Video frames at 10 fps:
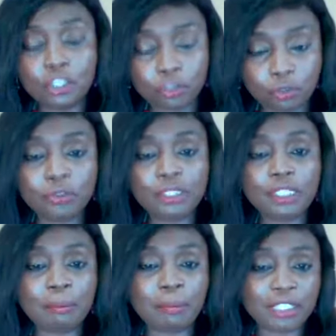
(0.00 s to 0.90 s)
You do
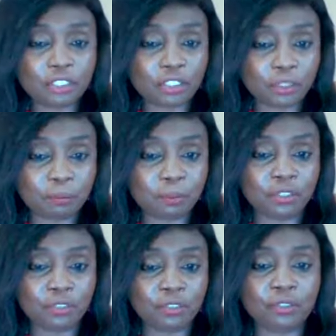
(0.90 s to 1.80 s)
need a mentor to
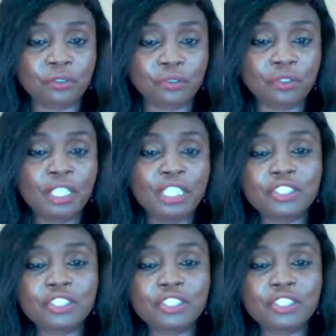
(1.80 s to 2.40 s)
put you through